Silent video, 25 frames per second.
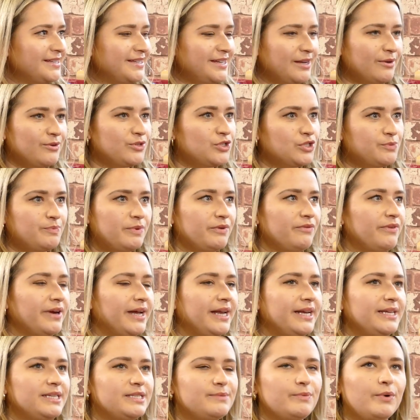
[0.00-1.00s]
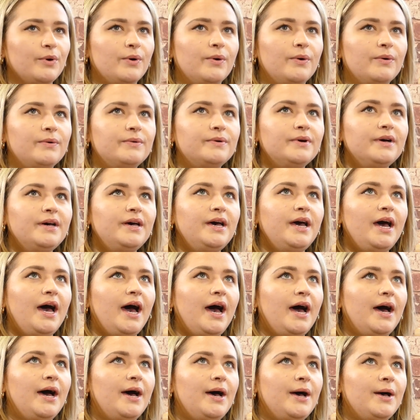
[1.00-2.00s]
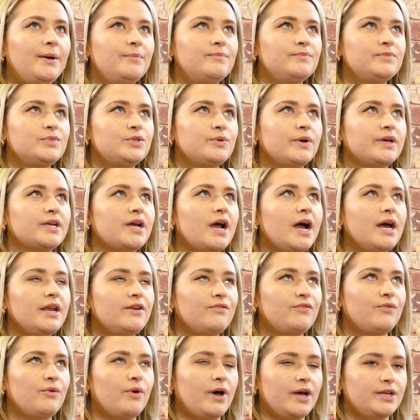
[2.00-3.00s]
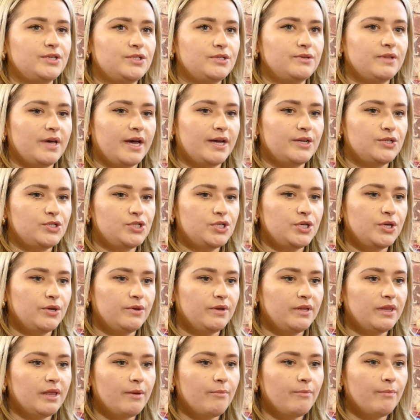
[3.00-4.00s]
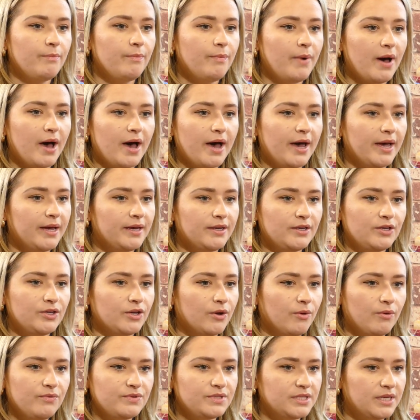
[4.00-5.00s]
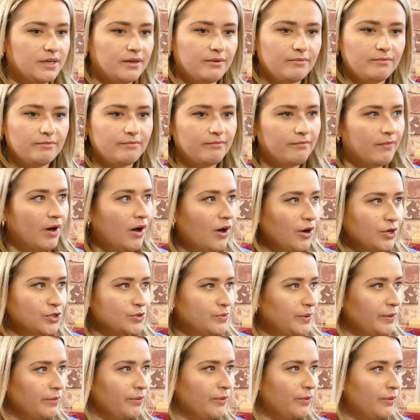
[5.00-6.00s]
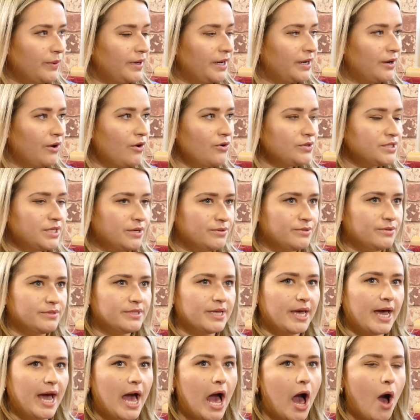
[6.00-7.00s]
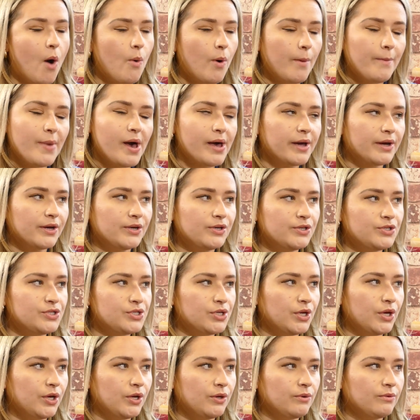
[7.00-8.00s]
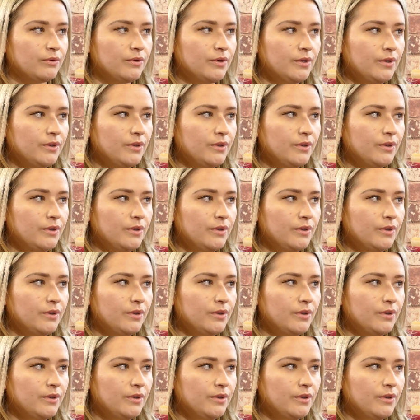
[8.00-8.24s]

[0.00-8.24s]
and it would just be really small. So I kind of thought I'd do that in June, and then by, you know, obviously March we were all in lockdown. So I was like, how am I going to do